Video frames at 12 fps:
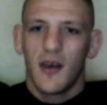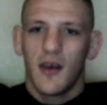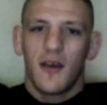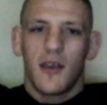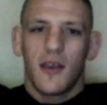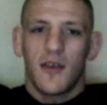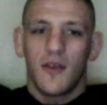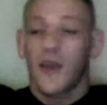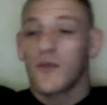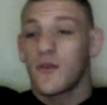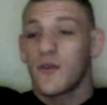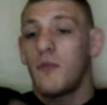and you
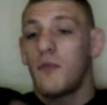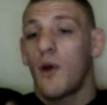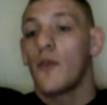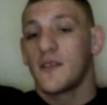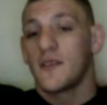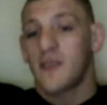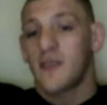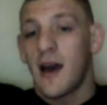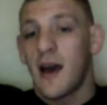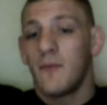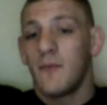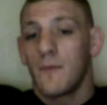guys were giving me all this
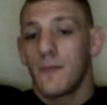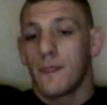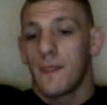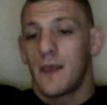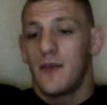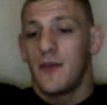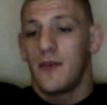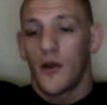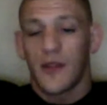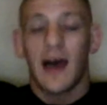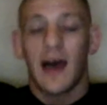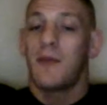time, you know,
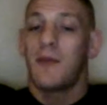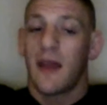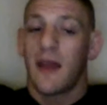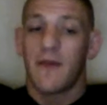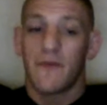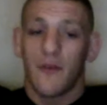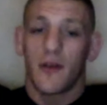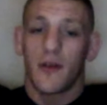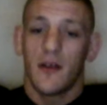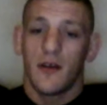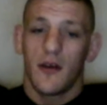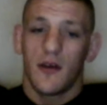time and effort.
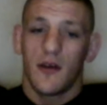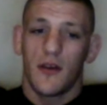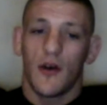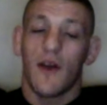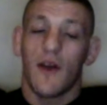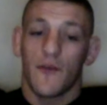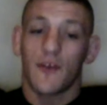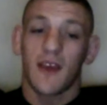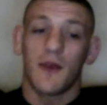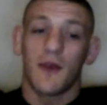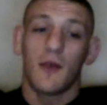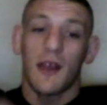You know,
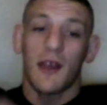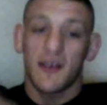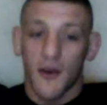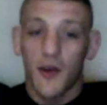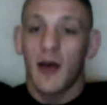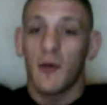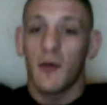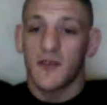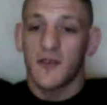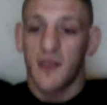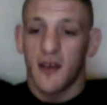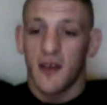when I started, I was
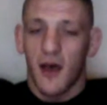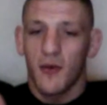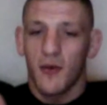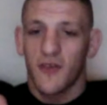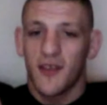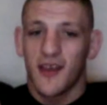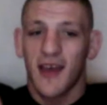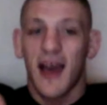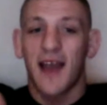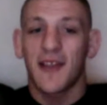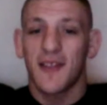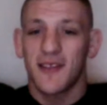the
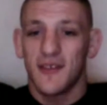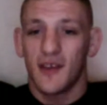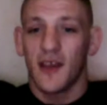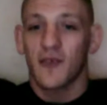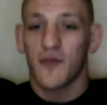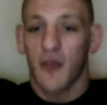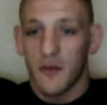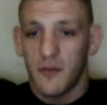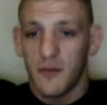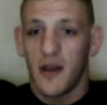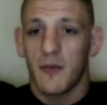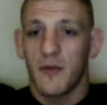guy you guys were trying to
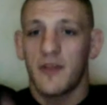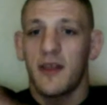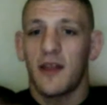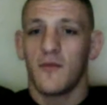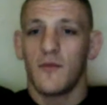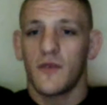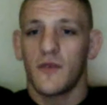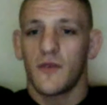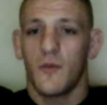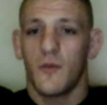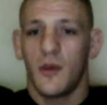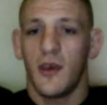beat up, and then
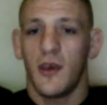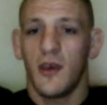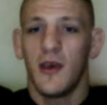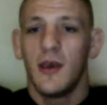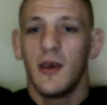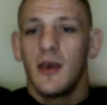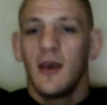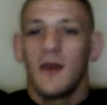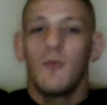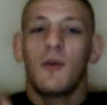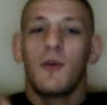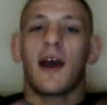
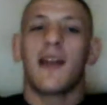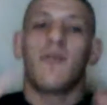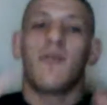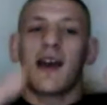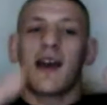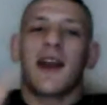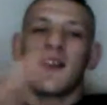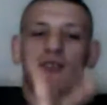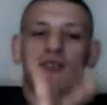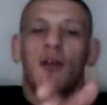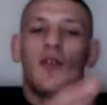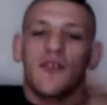I kind of
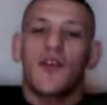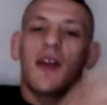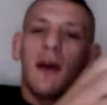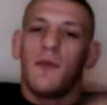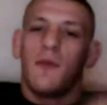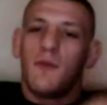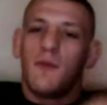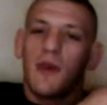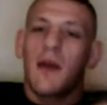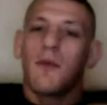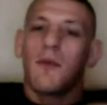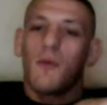slowly started
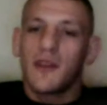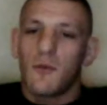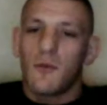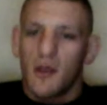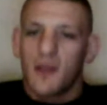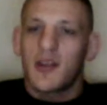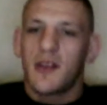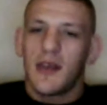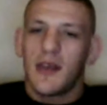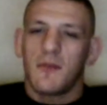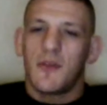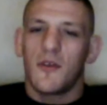becoming one of the
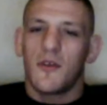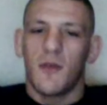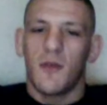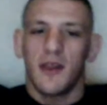team. You know what I mean?